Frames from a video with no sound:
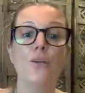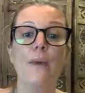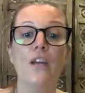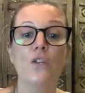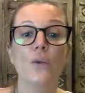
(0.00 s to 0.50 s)
you
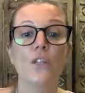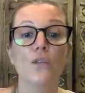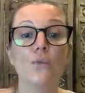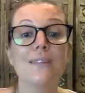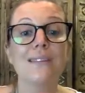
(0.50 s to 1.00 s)
make sure that
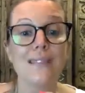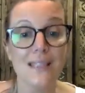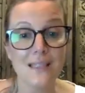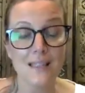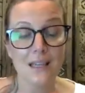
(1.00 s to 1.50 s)
you
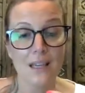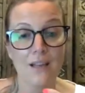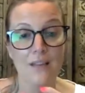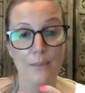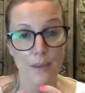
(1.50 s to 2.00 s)
receipt
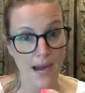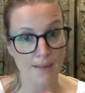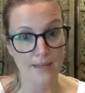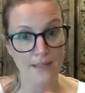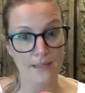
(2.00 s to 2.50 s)
the
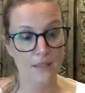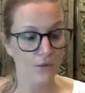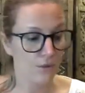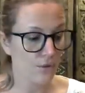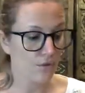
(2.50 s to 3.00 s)
payment.
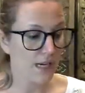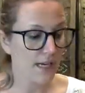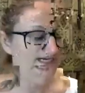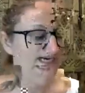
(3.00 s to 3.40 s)
All right,